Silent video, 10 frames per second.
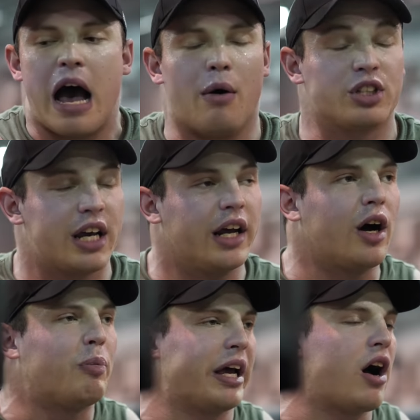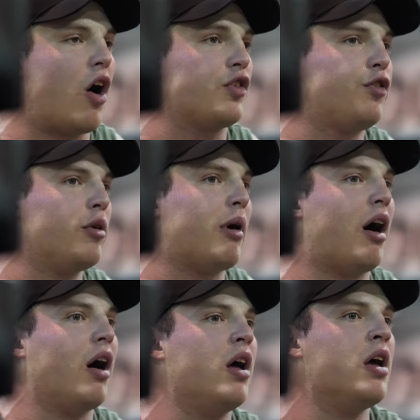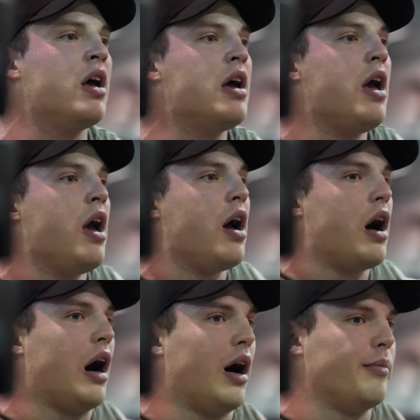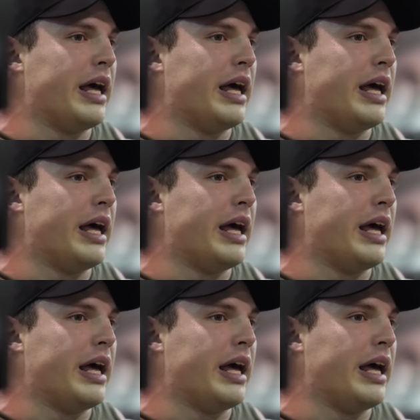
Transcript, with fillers: I was gonna go play college football, um,